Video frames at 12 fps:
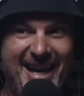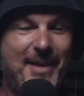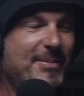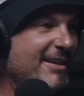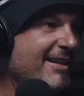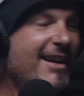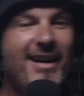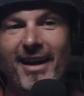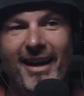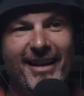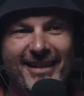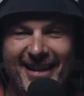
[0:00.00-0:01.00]

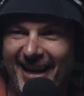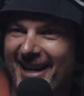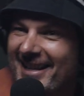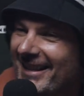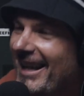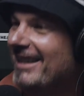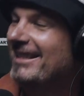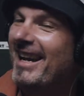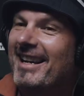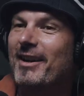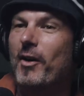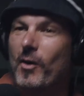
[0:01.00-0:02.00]
They
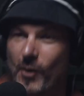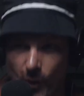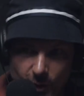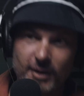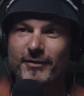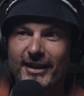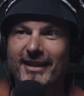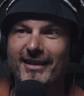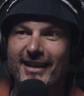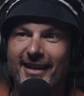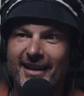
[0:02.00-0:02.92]
take all of it.